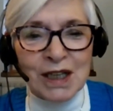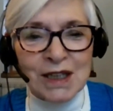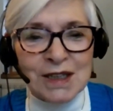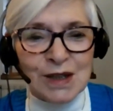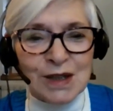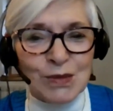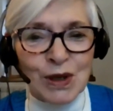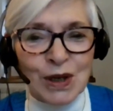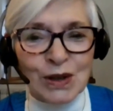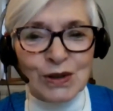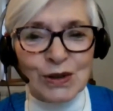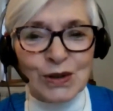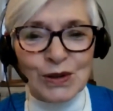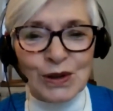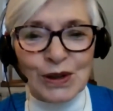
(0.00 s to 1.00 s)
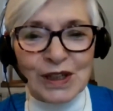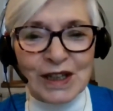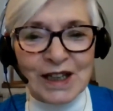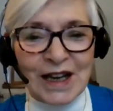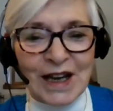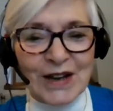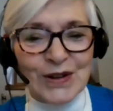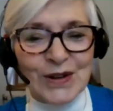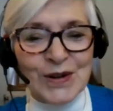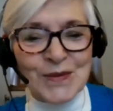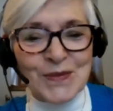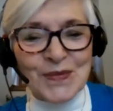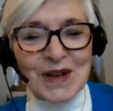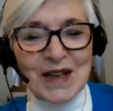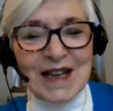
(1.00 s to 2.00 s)
I said, "Well, you're looking at her."
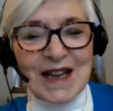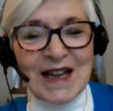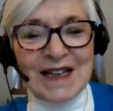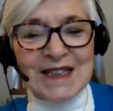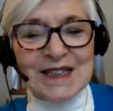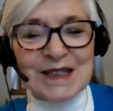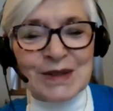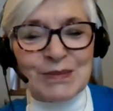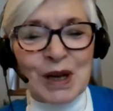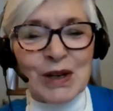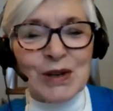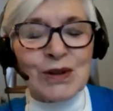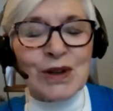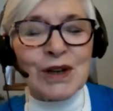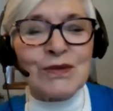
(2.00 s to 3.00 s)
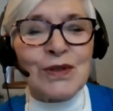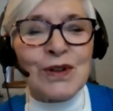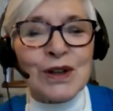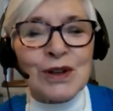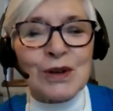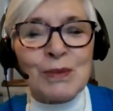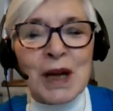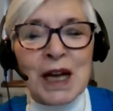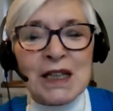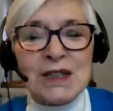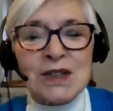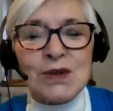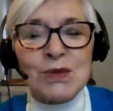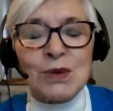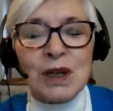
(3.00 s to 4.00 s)
He said, "My grandfather
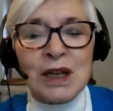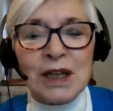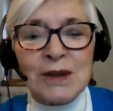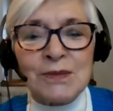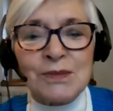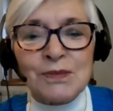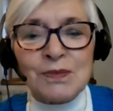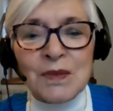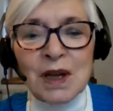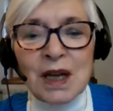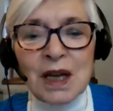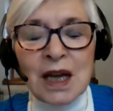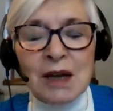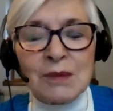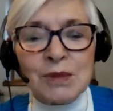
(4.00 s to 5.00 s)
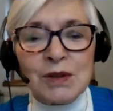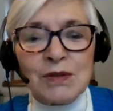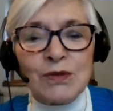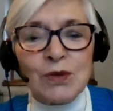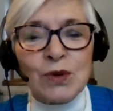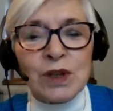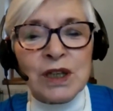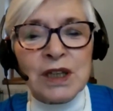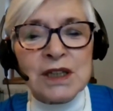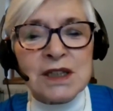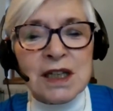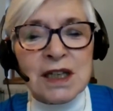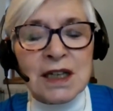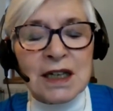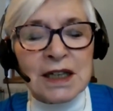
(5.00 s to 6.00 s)
passed away, and before he
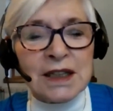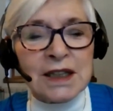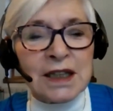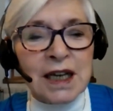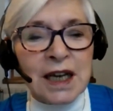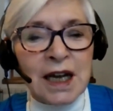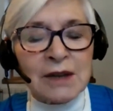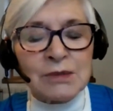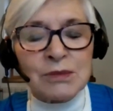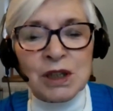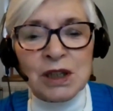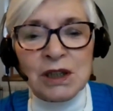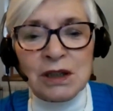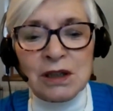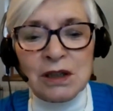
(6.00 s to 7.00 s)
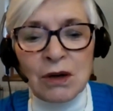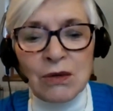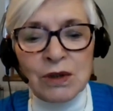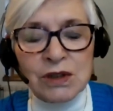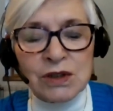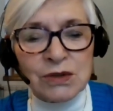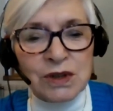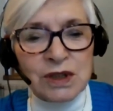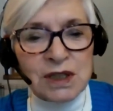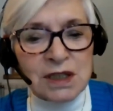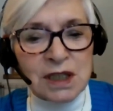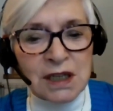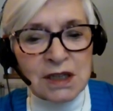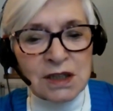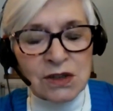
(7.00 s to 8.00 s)
died, he had me go into his
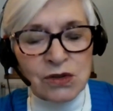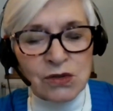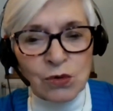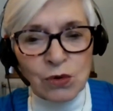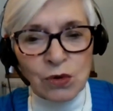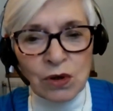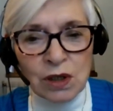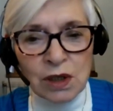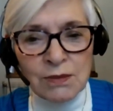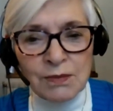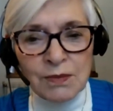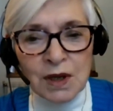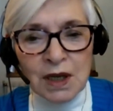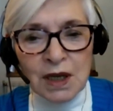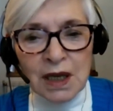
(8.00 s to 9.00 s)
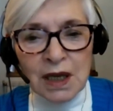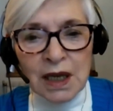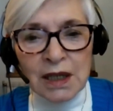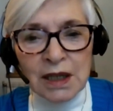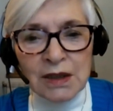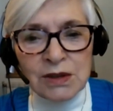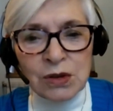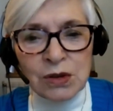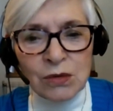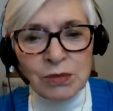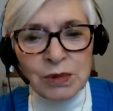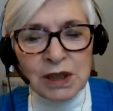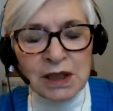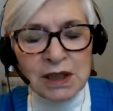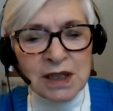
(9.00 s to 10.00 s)
desk drawer, and he told
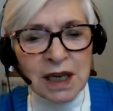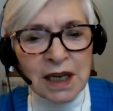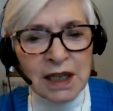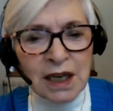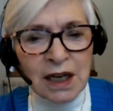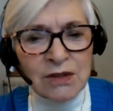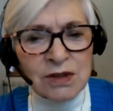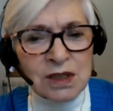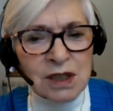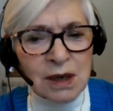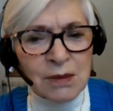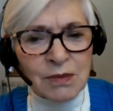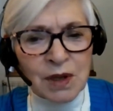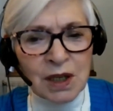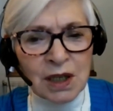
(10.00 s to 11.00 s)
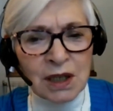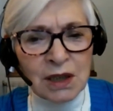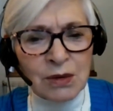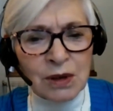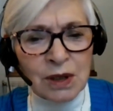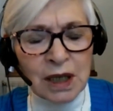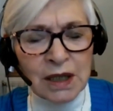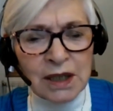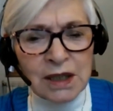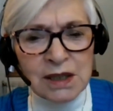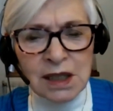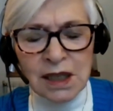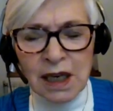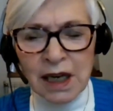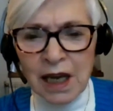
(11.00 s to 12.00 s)
me to take out something. And he
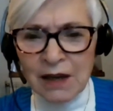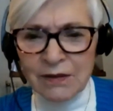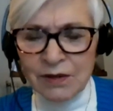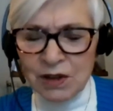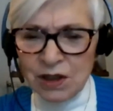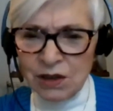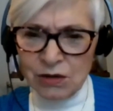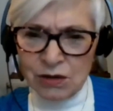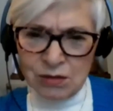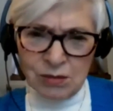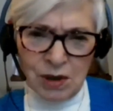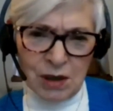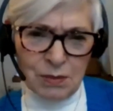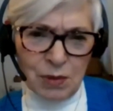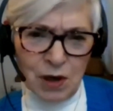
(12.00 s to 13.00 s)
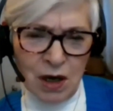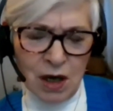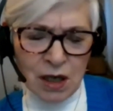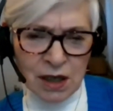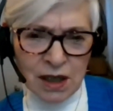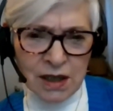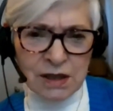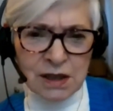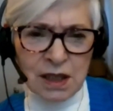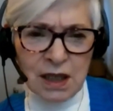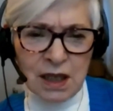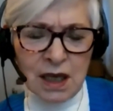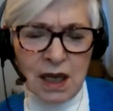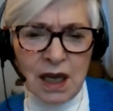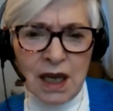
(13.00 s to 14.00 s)
said, I have it here in my pocket.
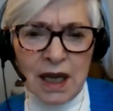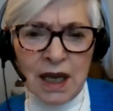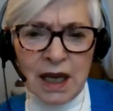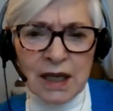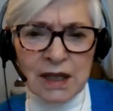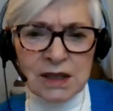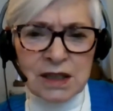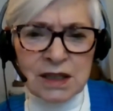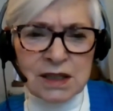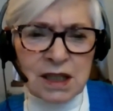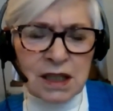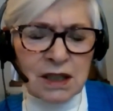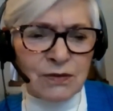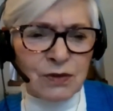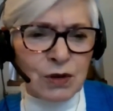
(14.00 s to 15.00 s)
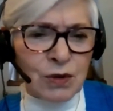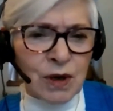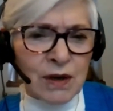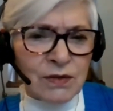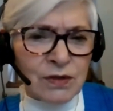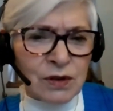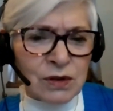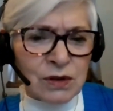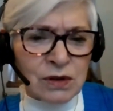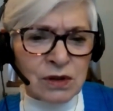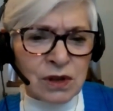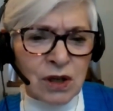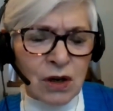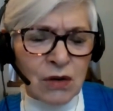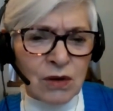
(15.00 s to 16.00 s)
And he said, if you ever
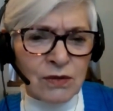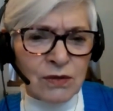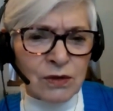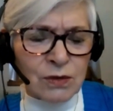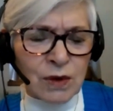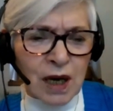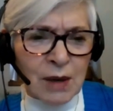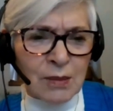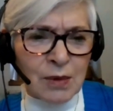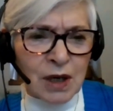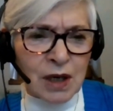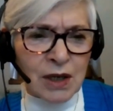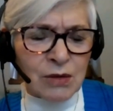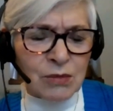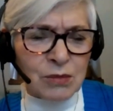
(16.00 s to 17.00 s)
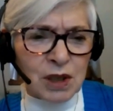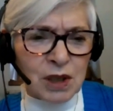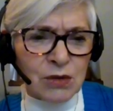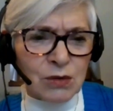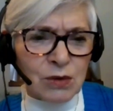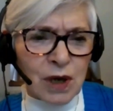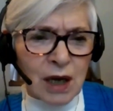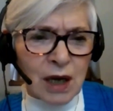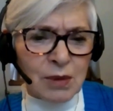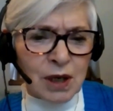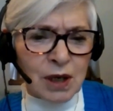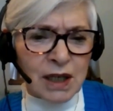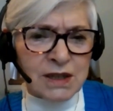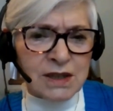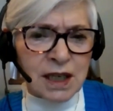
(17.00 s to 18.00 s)
know of a rabbi or meet a
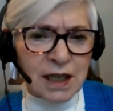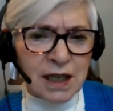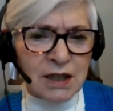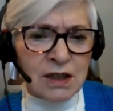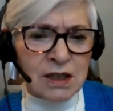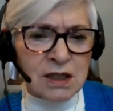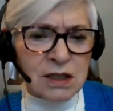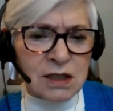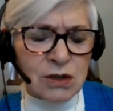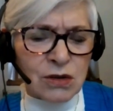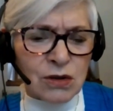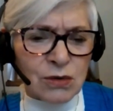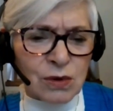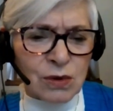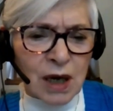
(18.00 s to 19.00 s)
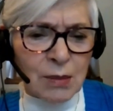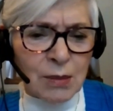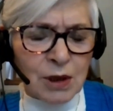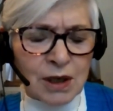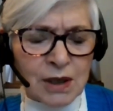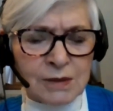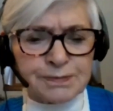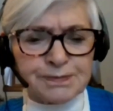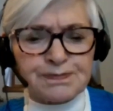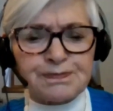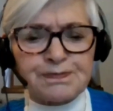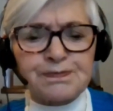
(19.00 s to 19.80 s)
rabbi, take this to the rabbi."